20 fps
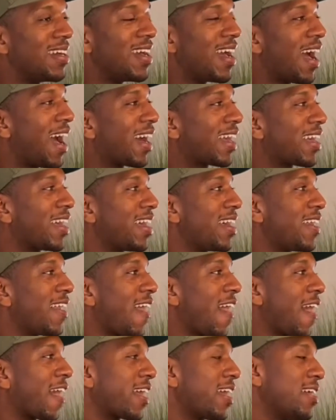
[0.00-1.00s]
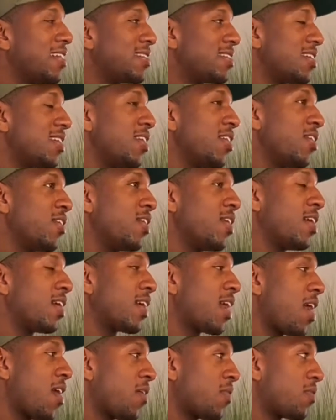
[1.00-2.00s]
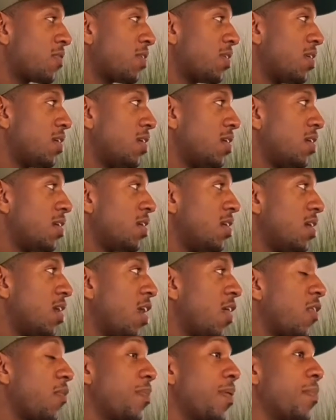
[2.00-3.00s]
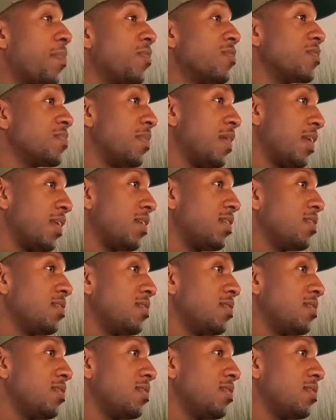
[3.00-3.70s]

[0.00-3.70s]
I can't sit here and count other people's money.